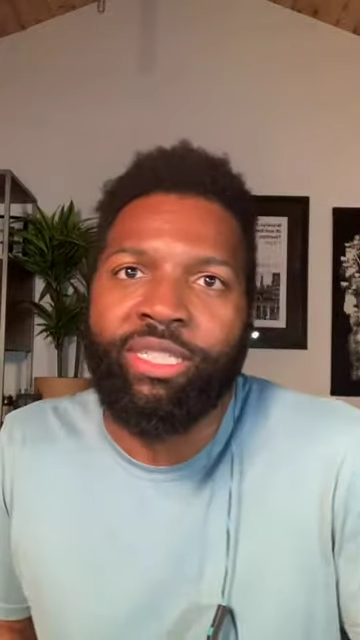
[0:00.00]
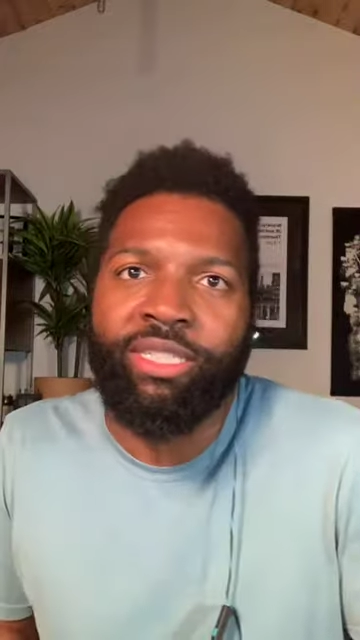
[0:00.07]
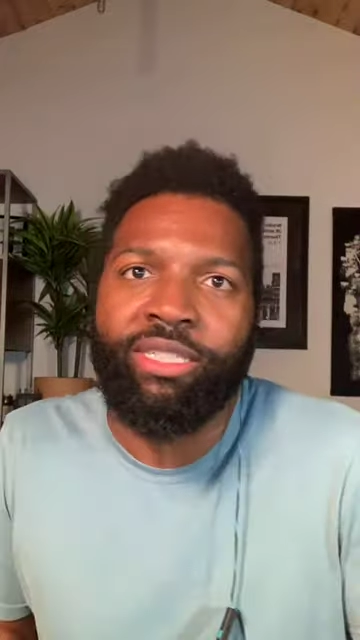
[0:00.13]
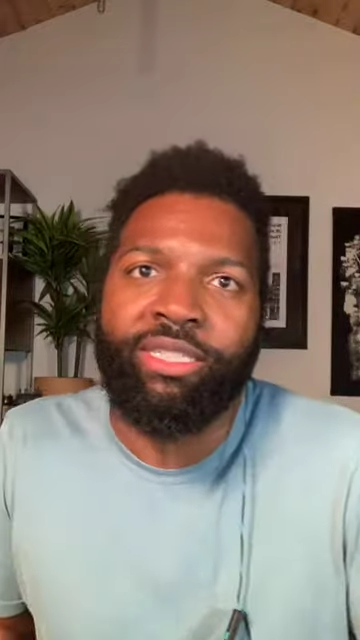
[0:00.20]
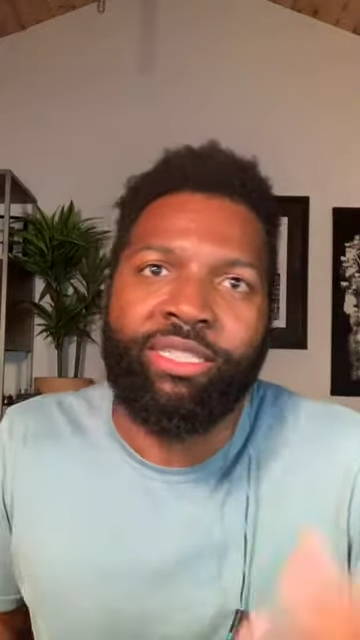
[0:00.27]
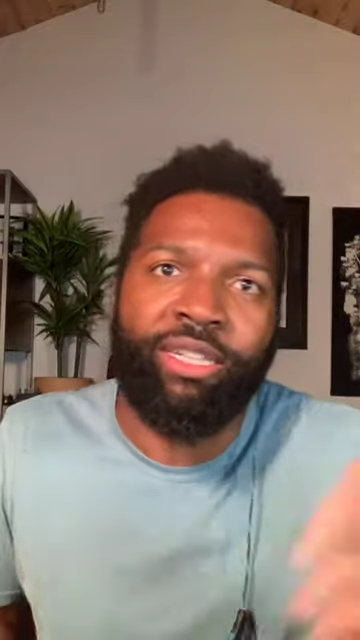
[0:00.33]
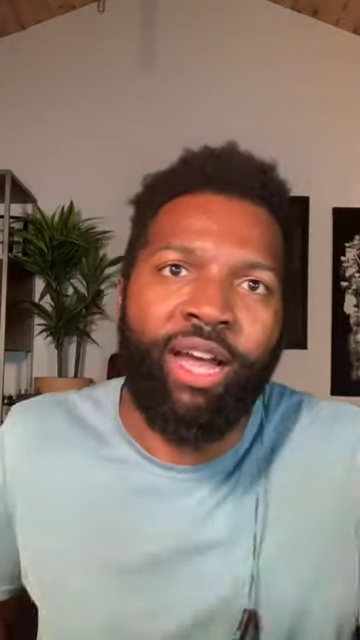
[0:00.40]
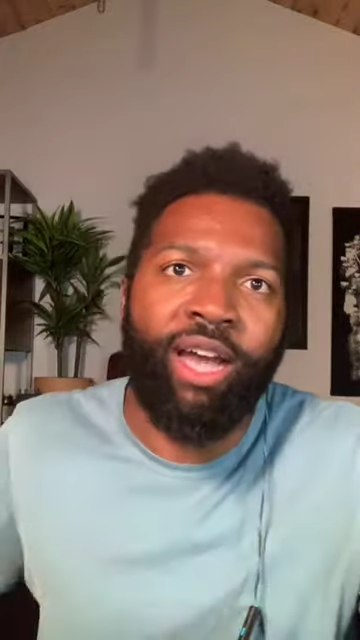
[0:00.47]
He
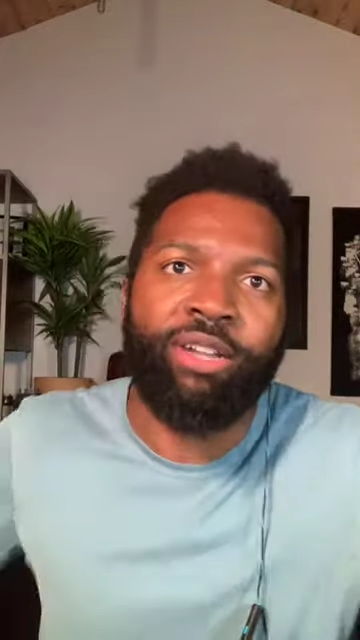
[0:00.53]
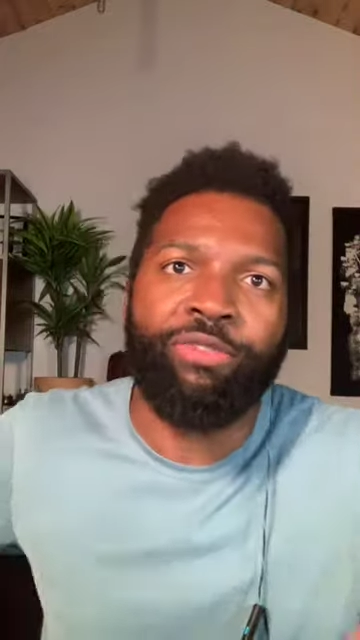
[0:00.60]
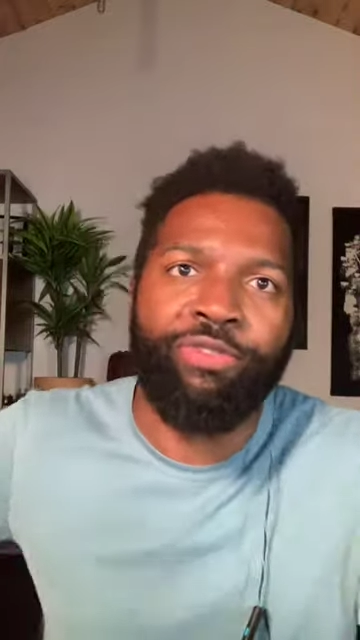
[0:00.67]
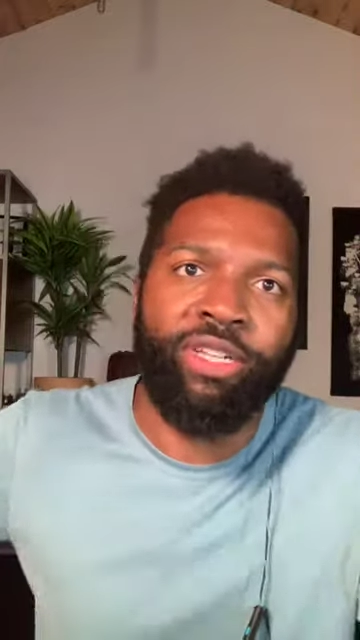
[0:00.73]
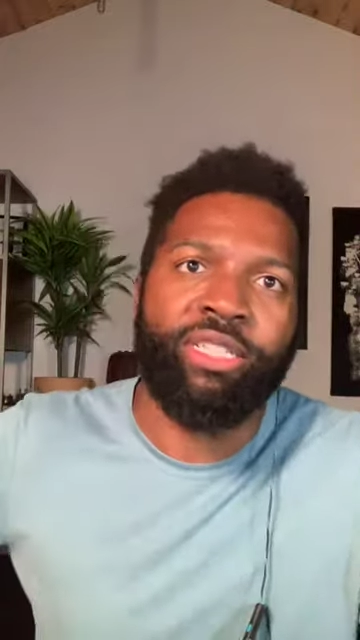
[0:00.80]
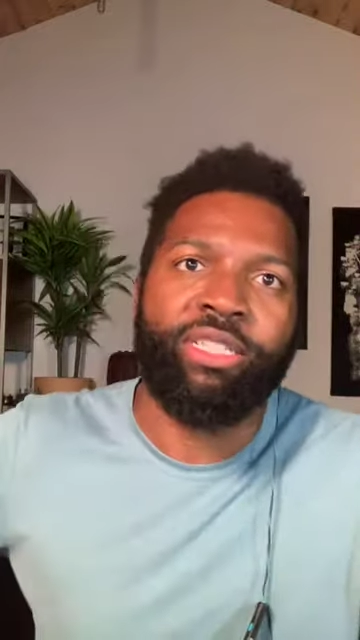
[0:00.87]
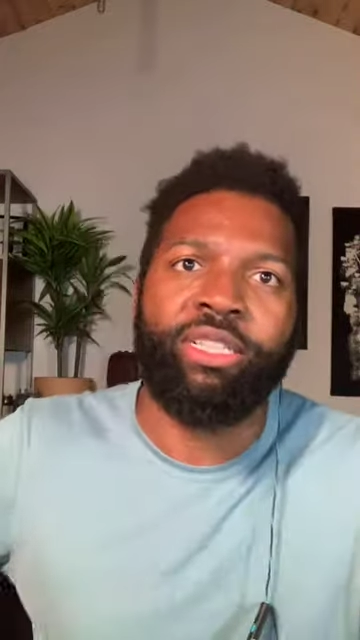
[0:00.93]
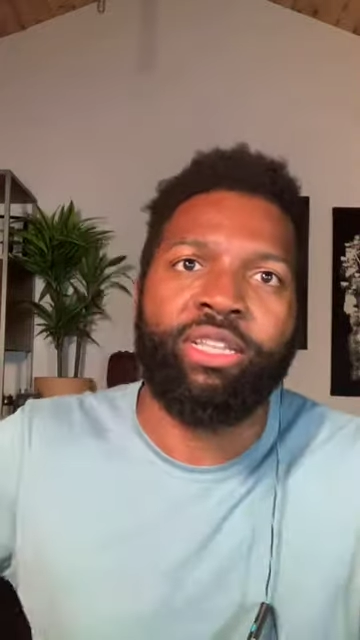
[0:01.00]
didn't make
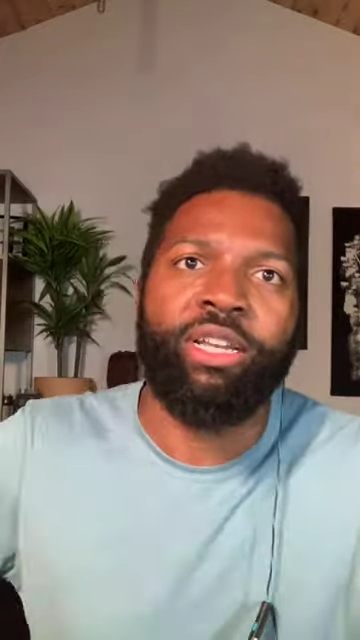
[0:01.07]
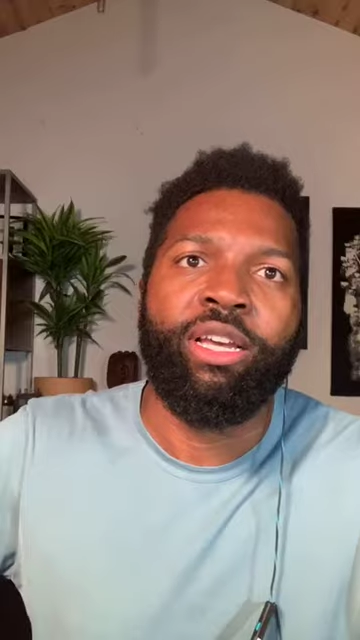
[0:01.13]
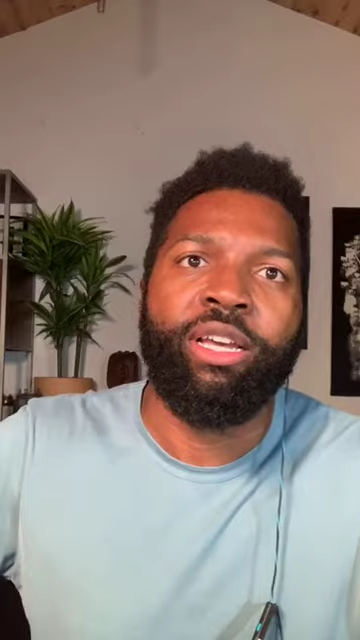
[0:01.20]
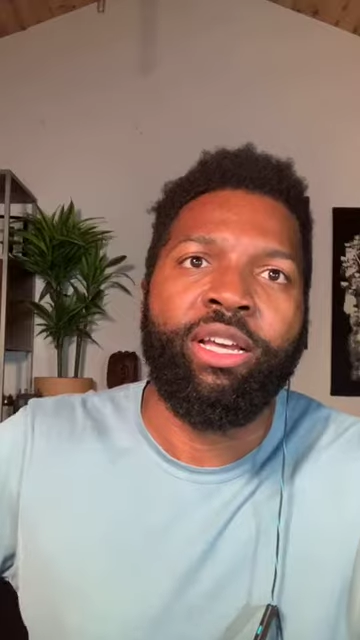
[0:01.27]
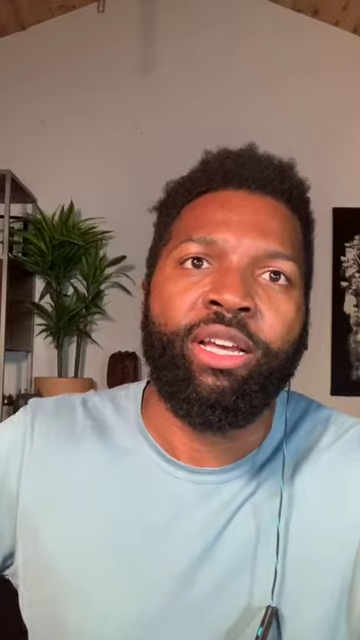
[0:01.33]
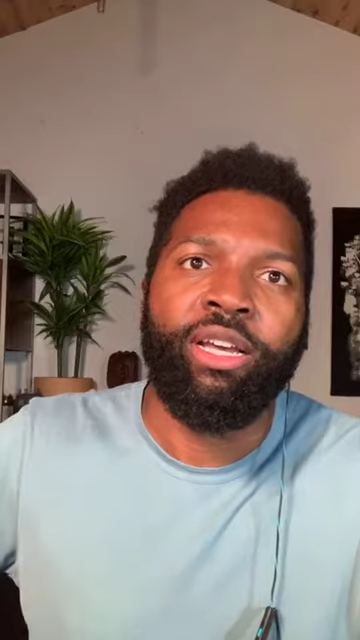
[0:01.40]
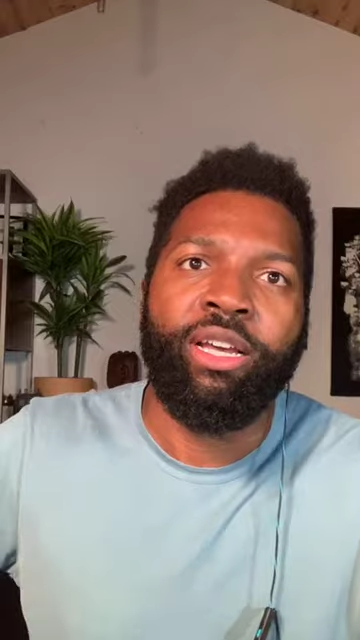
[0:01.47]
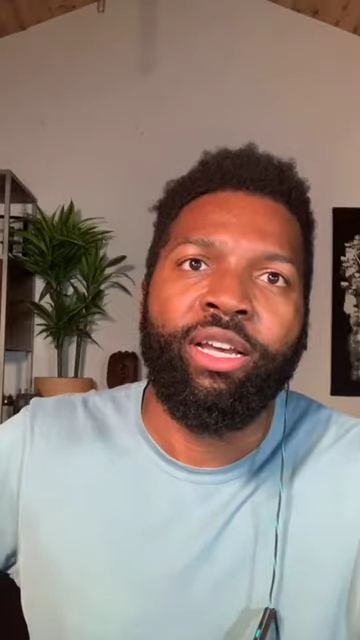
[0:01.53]
an improper
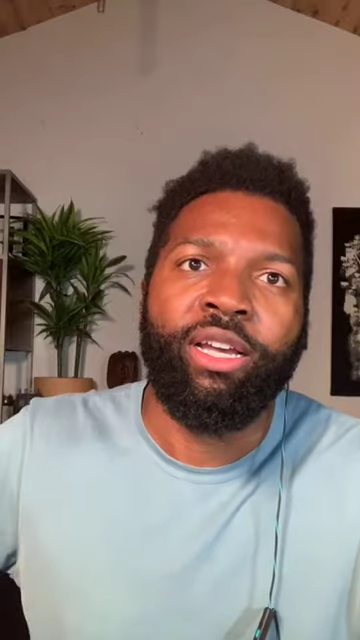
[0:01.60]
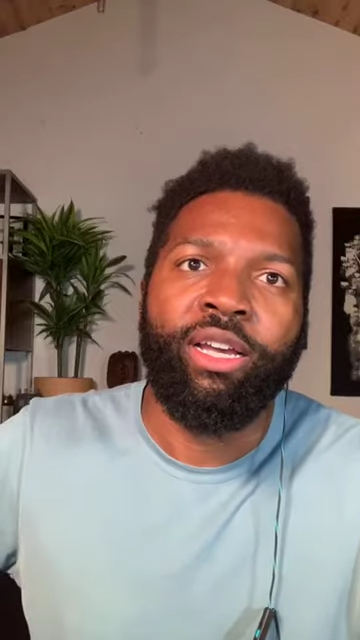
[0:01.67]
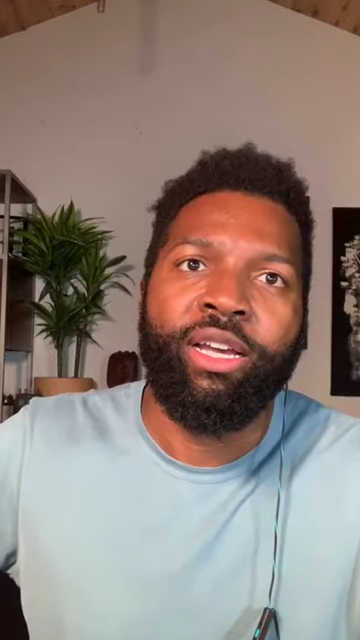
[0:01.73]
lane change.